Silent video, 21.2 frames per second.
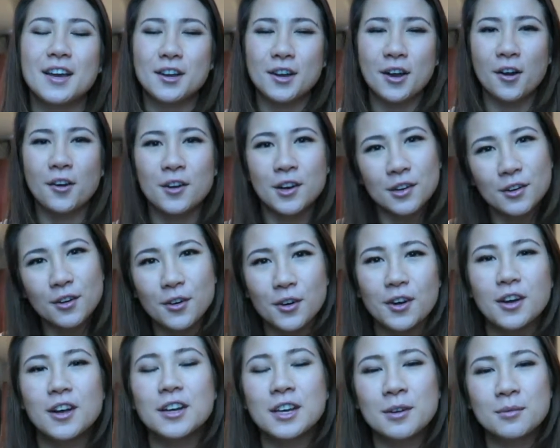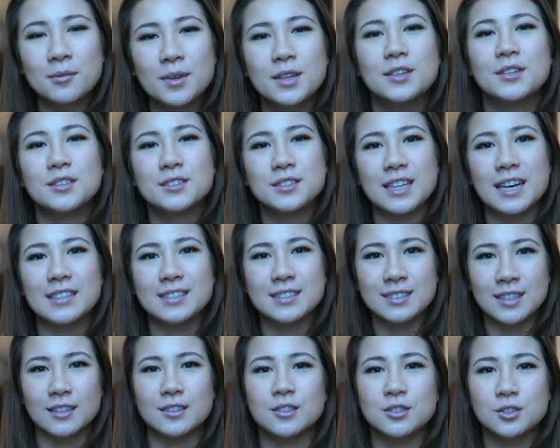Coconut oil can be used as
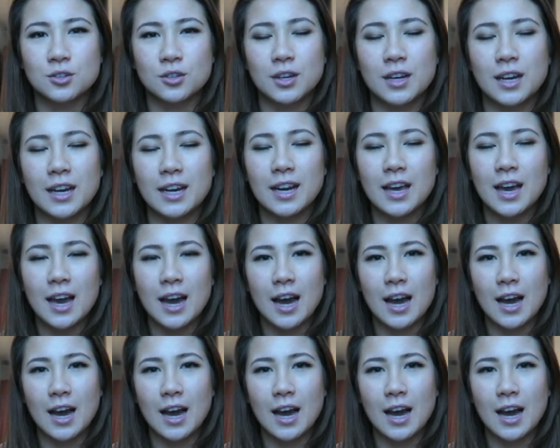sunscreen.